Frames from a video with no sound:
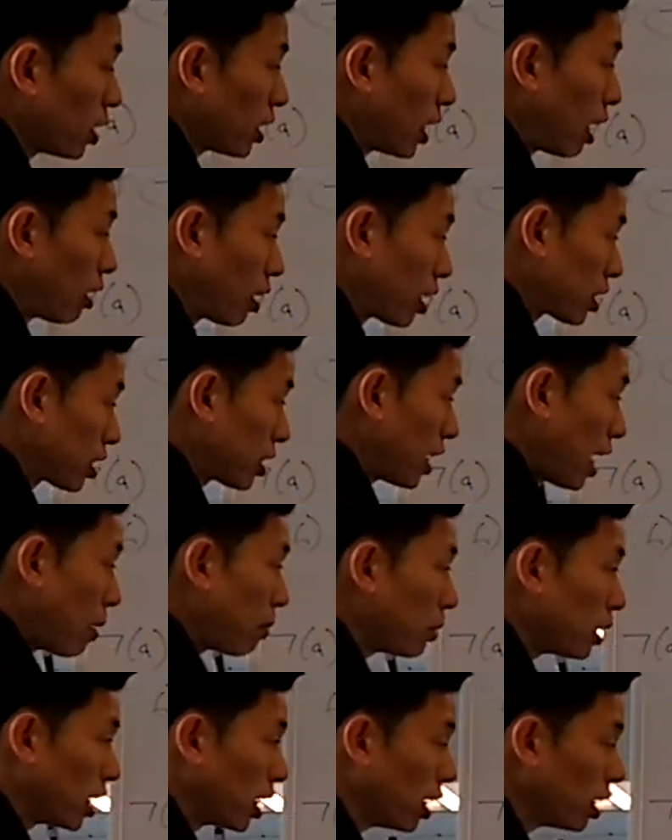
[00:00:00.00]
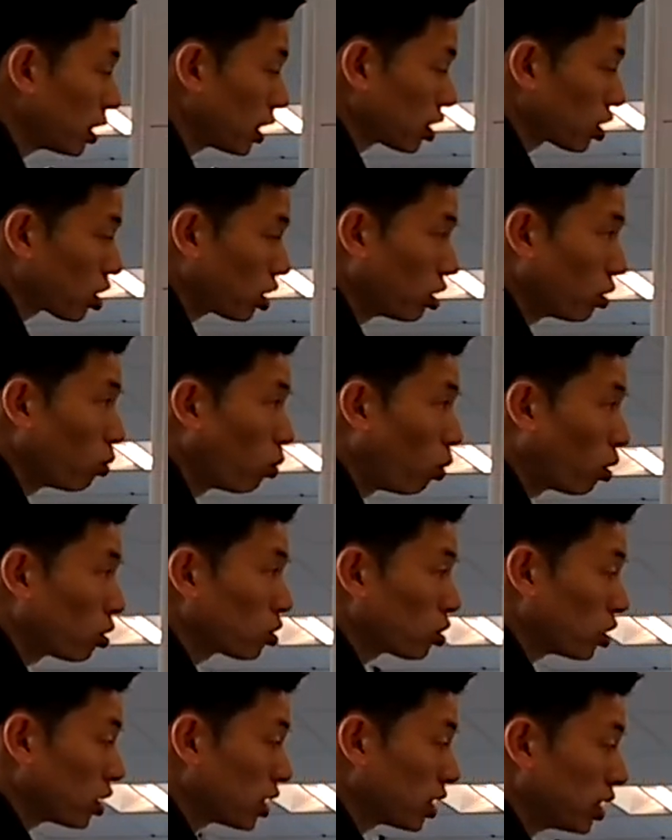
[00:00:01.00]
Now, examiner is going to
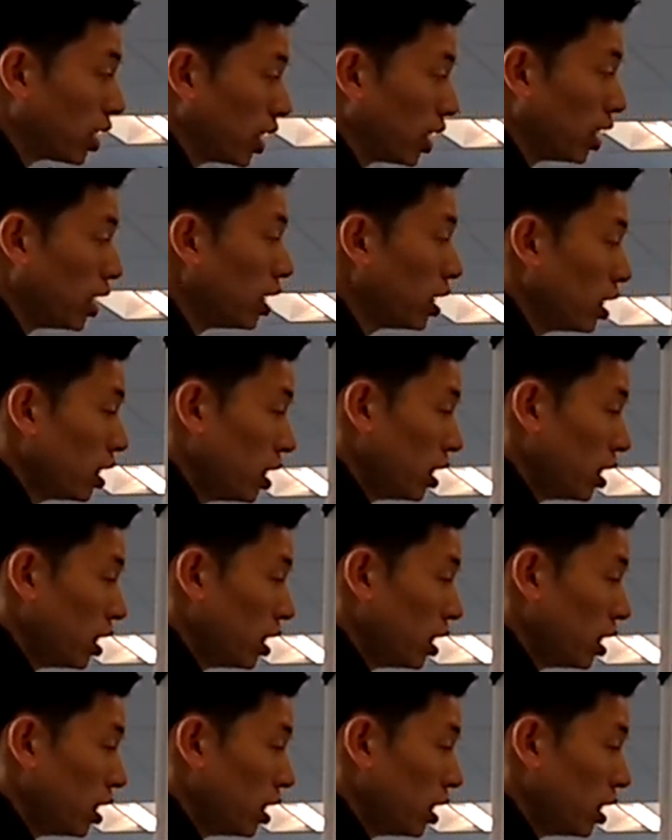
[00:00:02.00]
want to see